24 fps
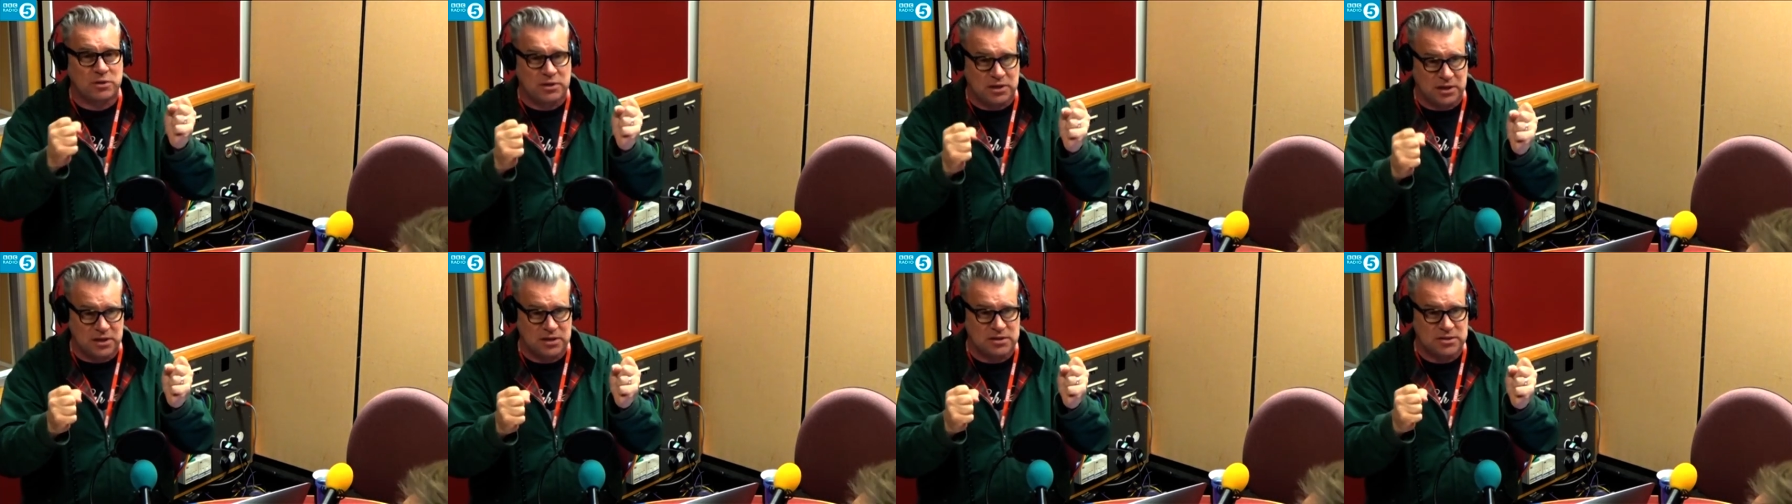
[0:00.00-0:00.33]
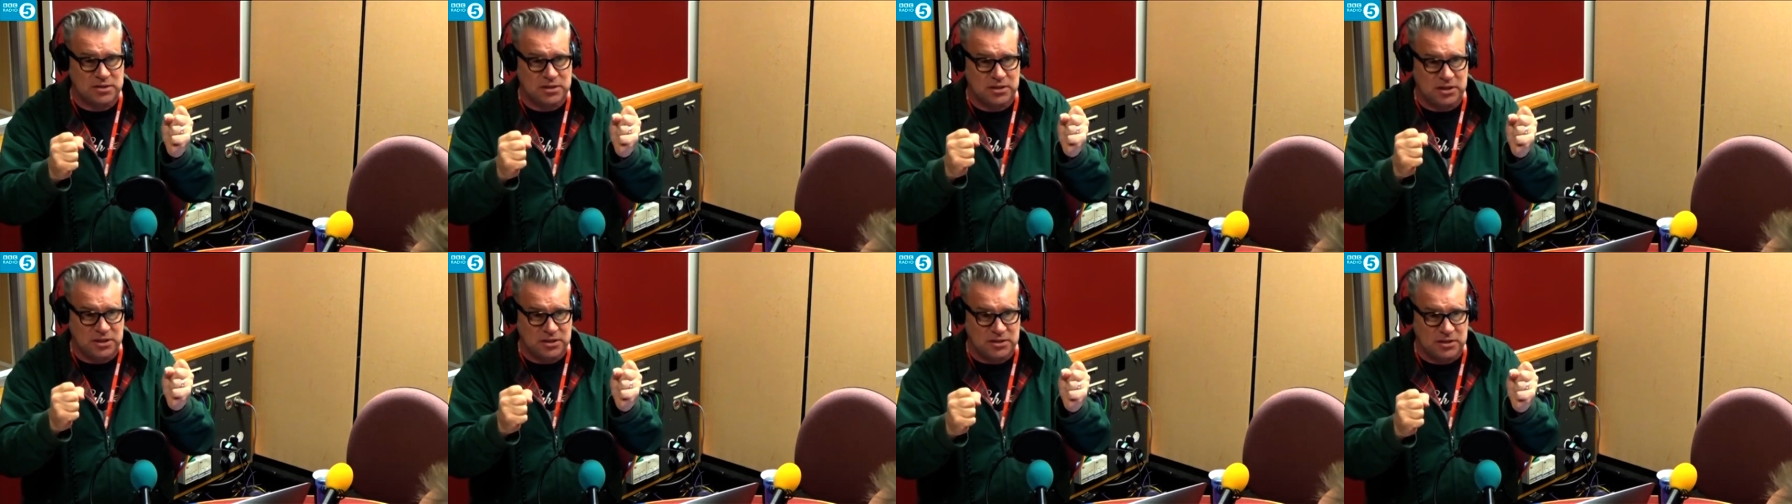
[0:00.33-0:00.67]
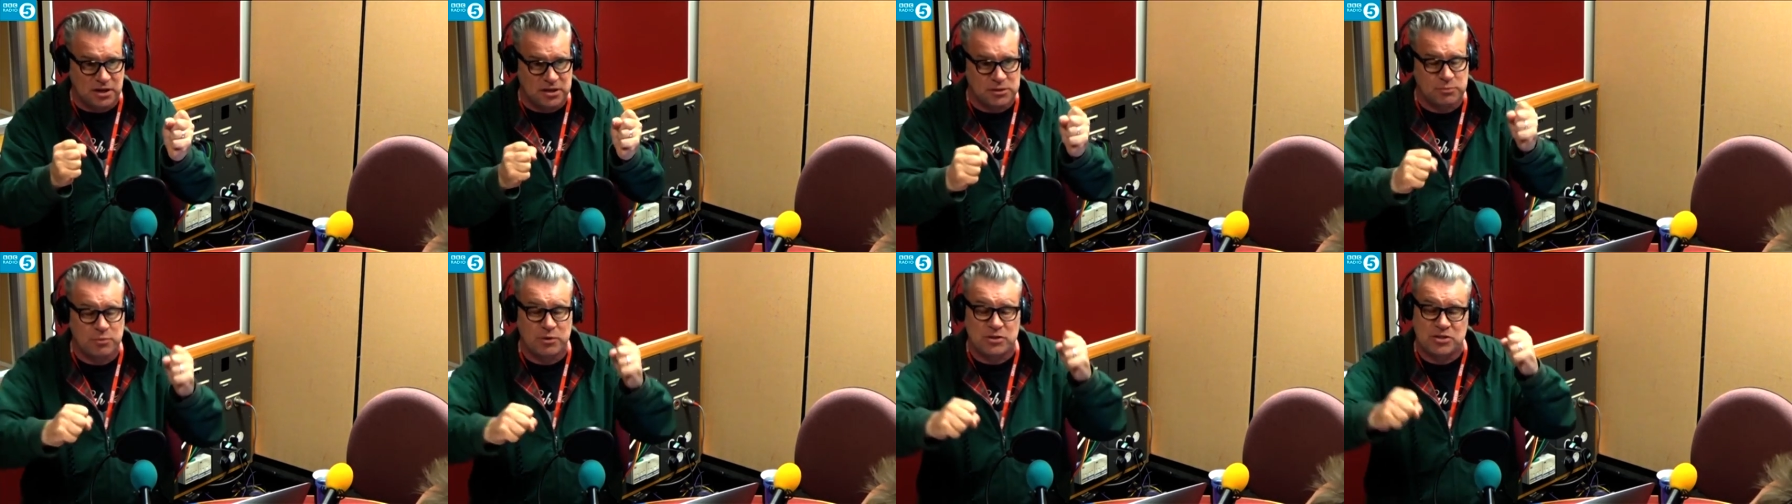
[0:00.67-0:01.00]
what it is that he
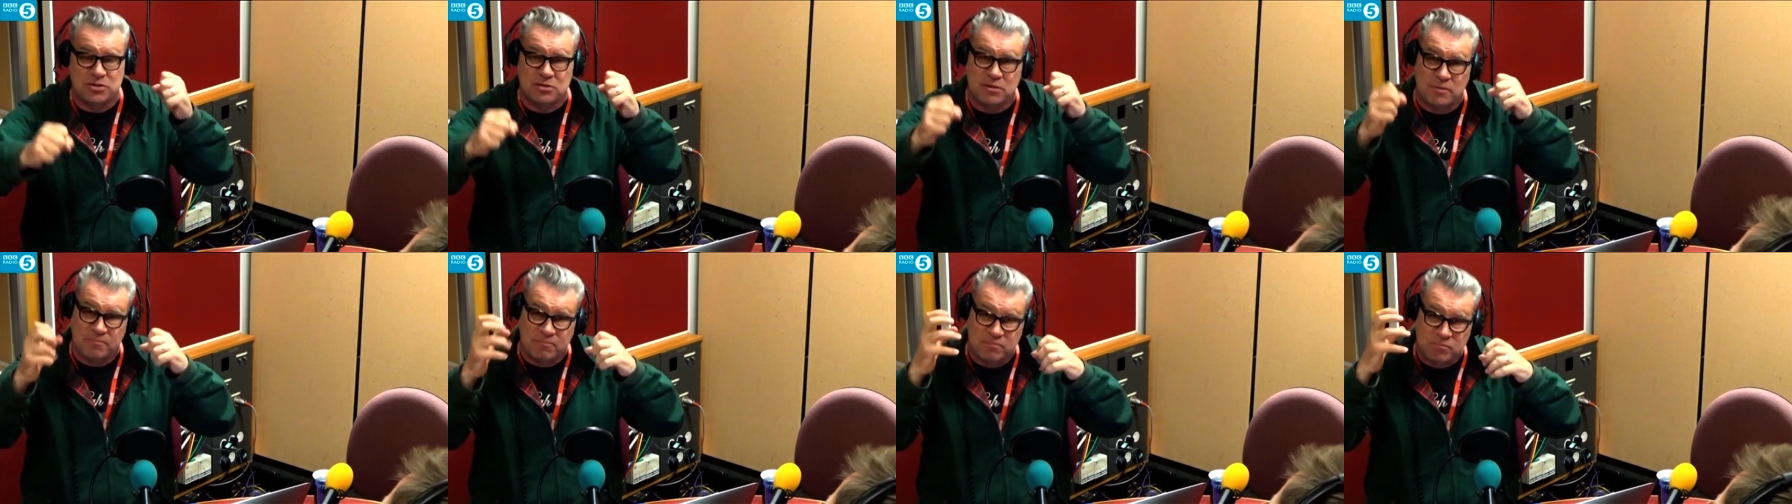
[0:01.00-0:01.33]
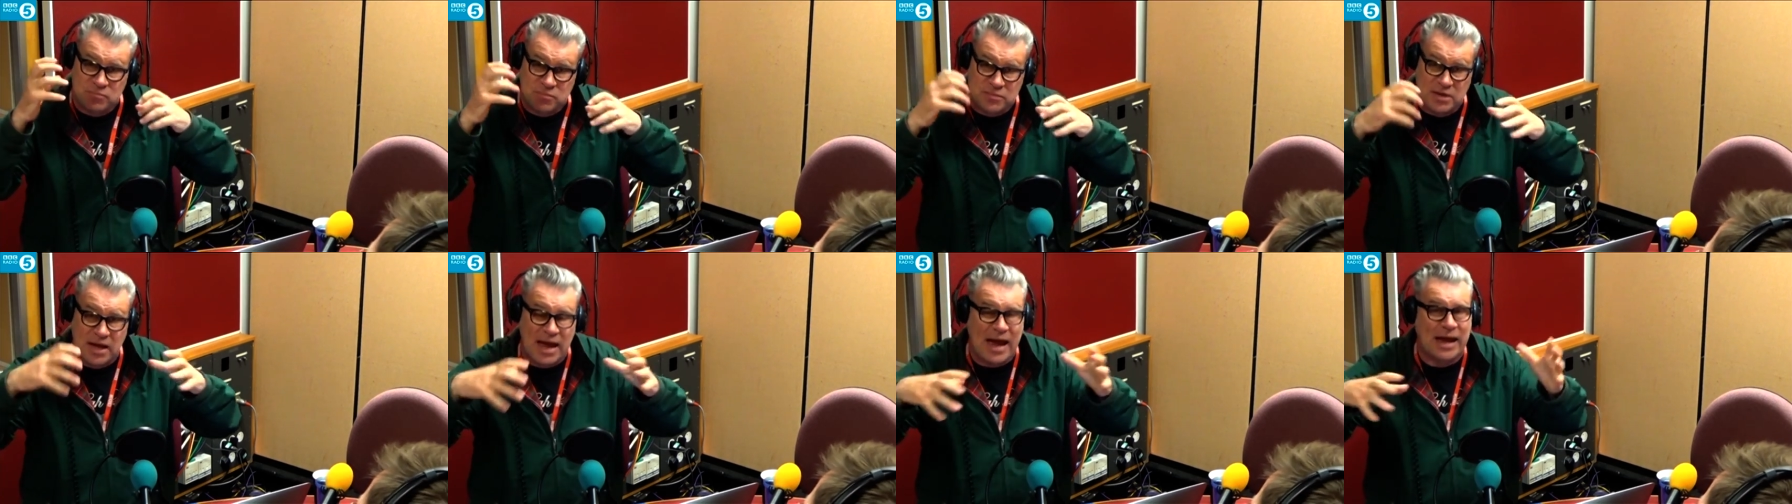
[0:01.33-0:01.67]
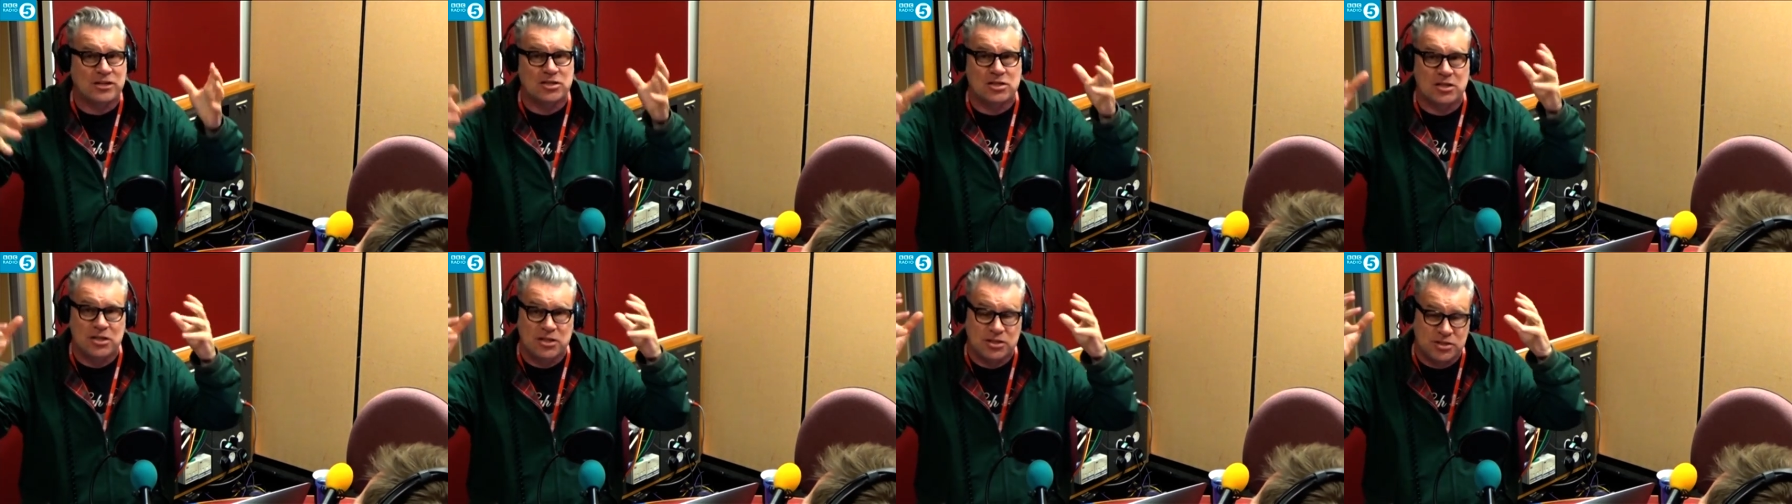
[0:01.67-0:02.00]
does, which
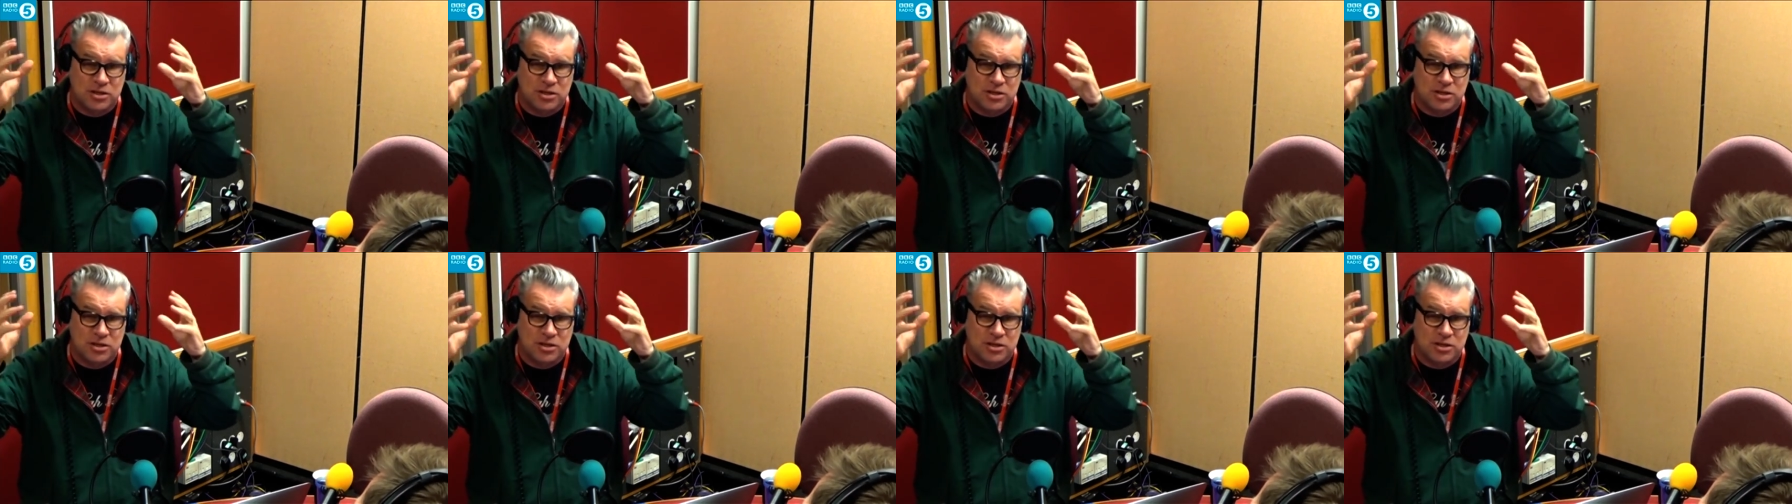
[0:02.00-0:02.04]
actually